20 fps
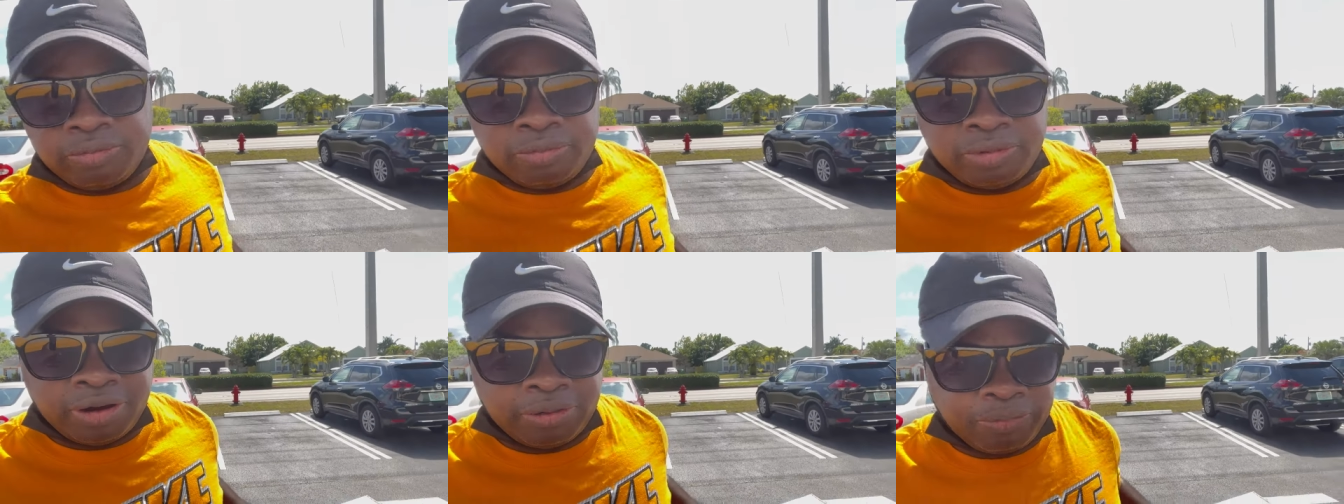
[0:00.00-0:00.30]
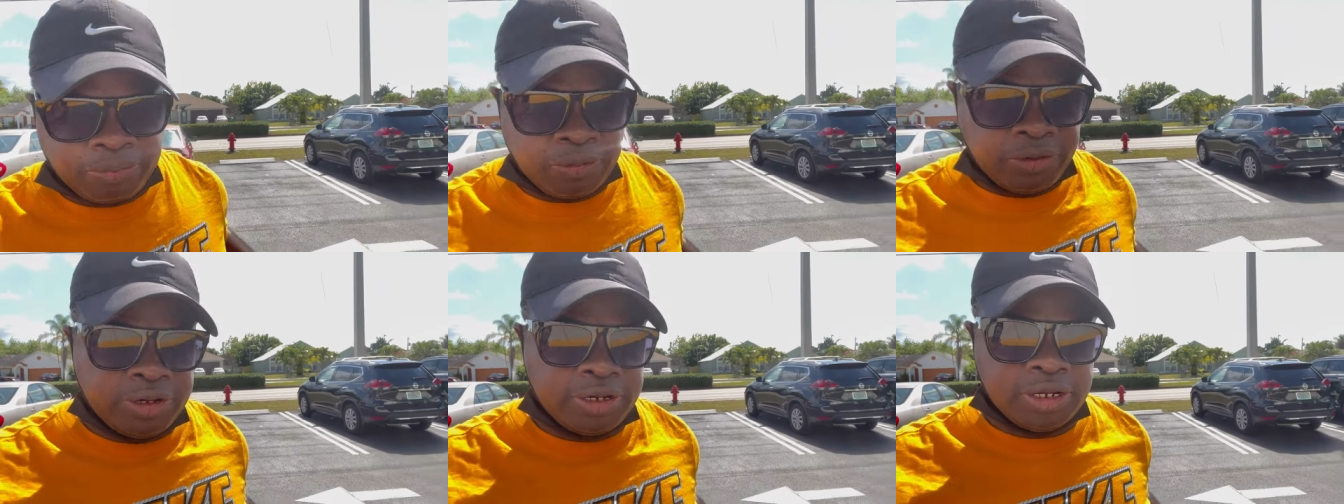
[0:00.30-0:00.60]
my
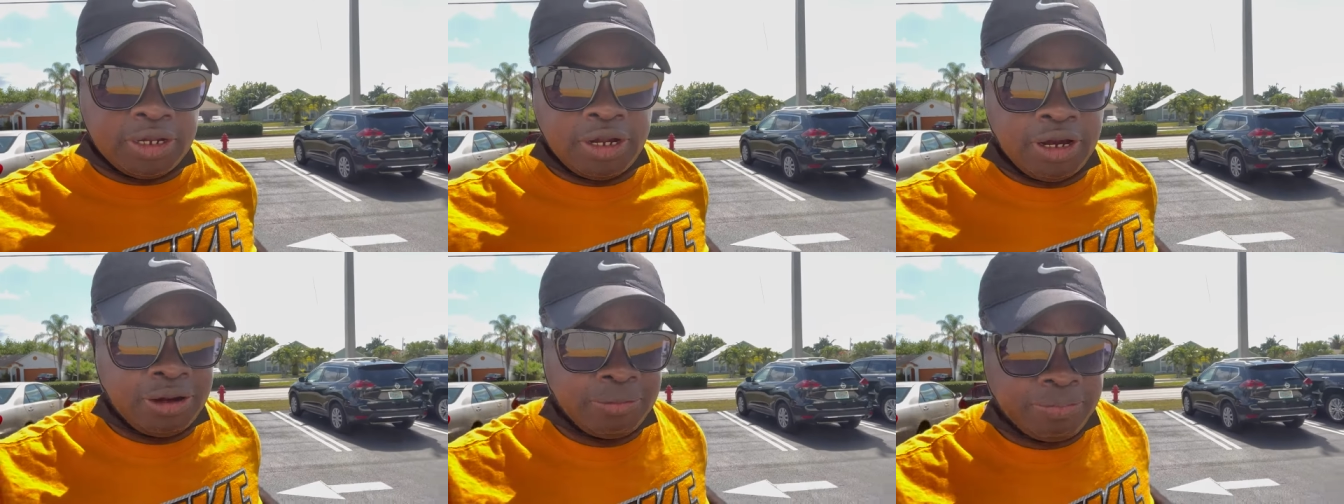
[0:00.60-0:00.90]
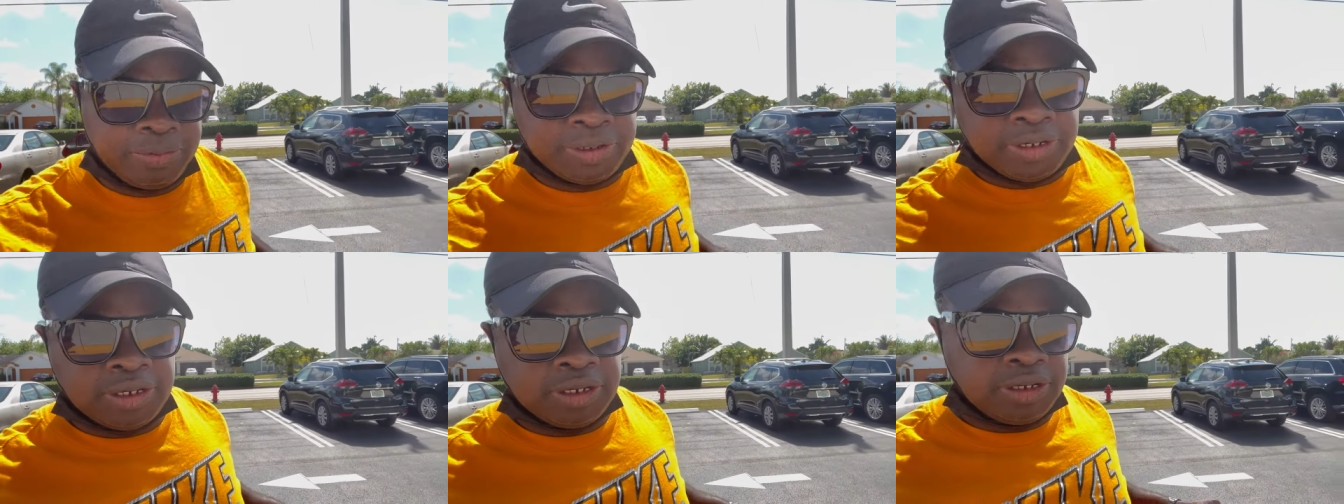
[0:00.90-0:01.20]
printing
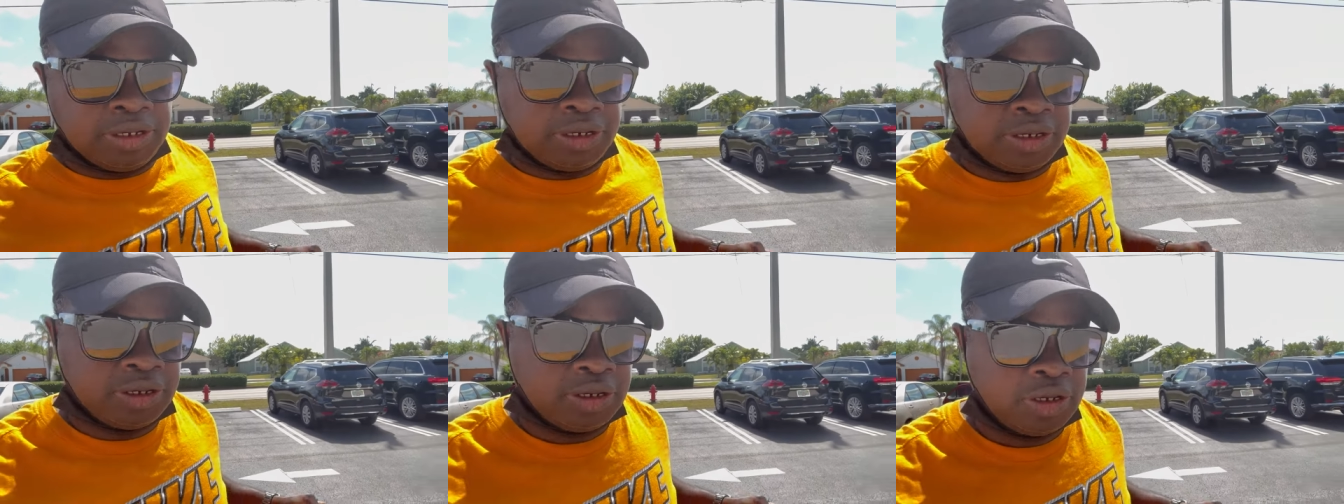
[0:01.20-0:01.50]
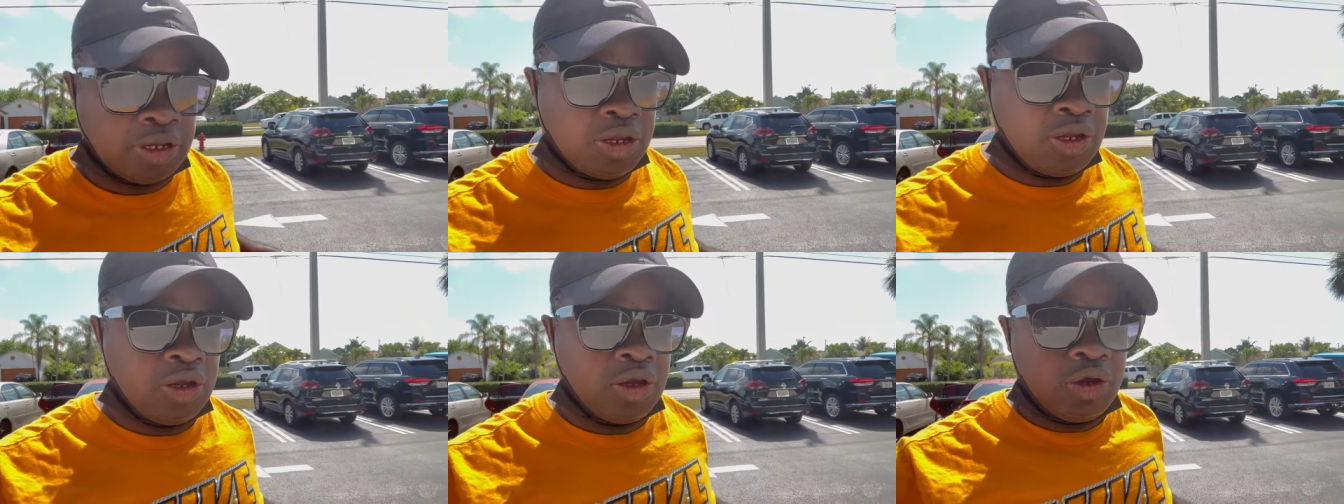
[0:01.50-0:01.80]
company.
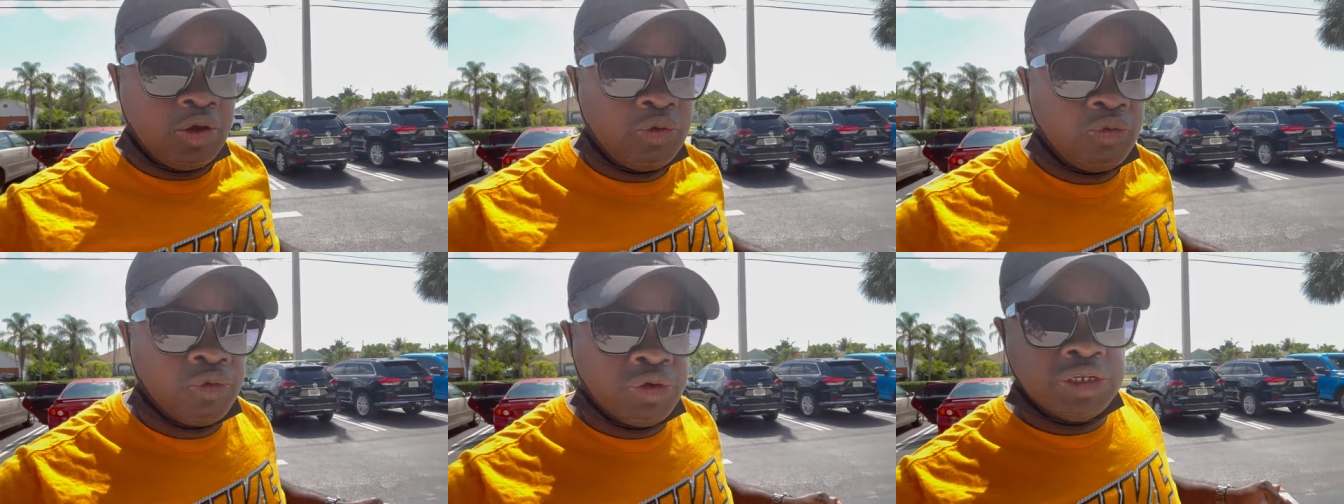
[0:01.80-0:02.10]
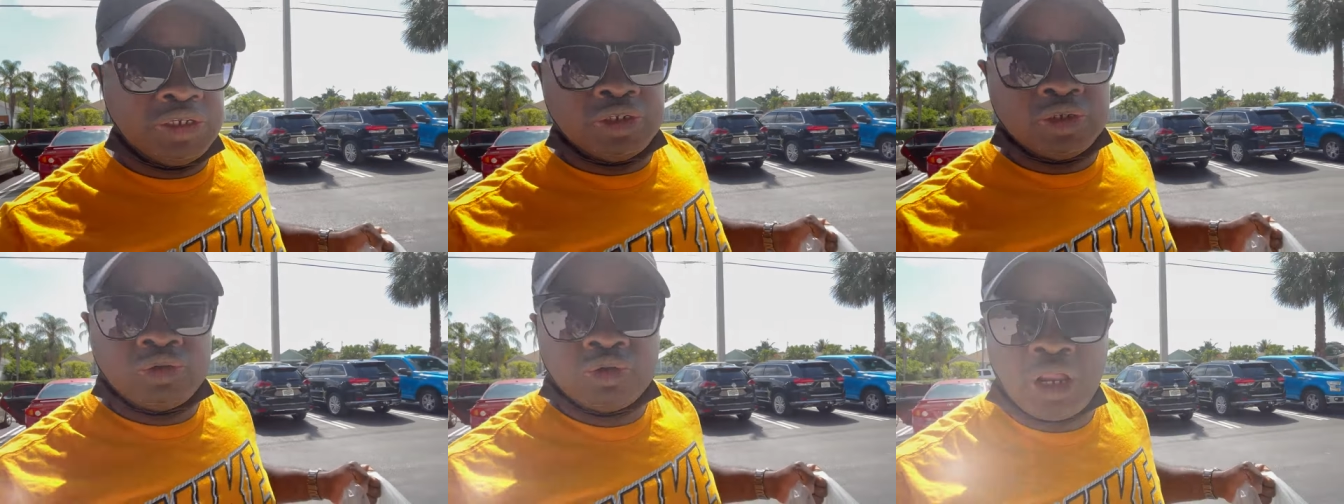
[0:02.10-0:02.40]
We do